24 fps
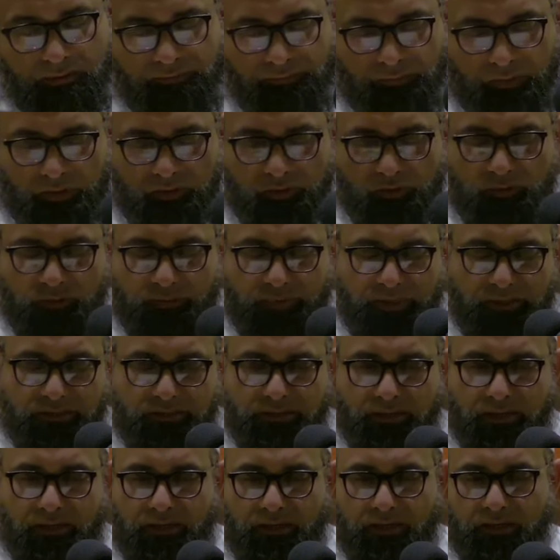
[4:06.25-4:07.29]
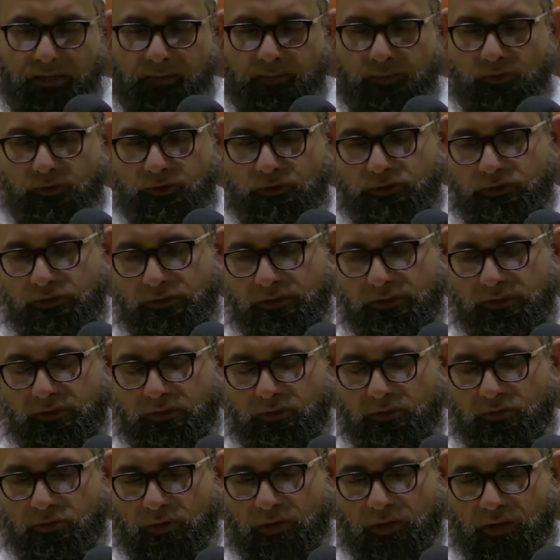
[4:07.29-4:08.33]
Followed by tarheeb, usually
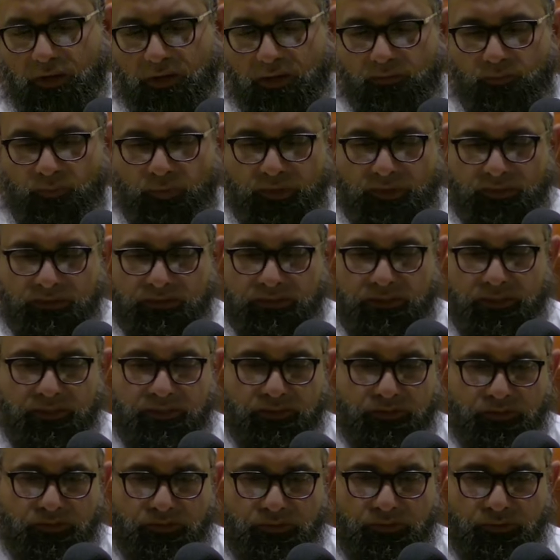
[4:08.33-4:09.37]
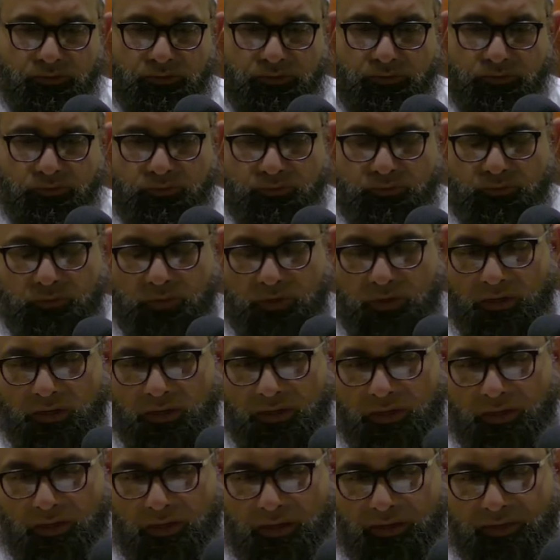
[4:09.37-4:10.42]
the Qur'an brings these two
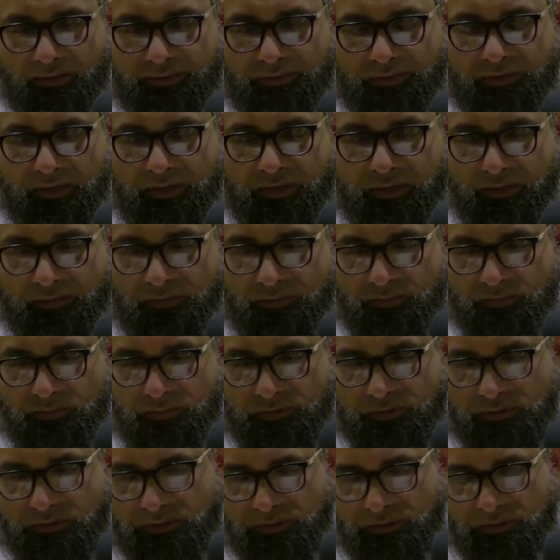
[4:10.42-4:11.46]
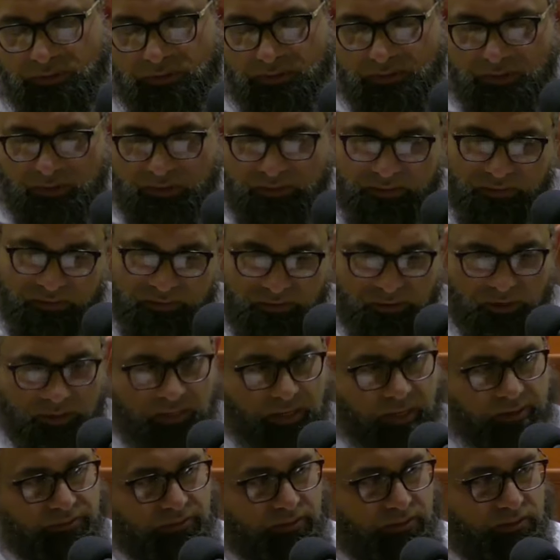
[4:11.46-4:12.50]
themes
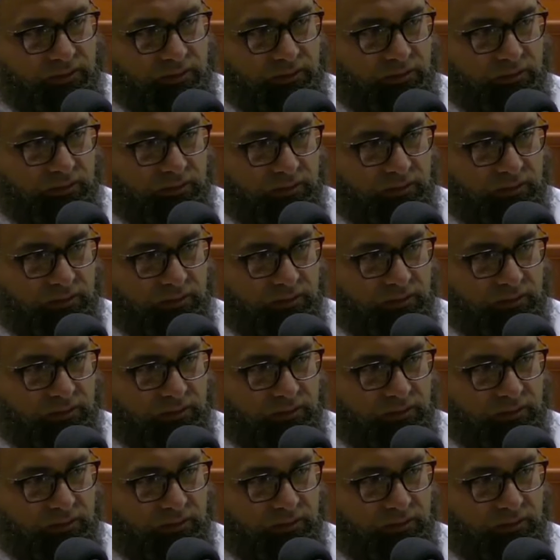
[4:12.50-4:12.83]
together,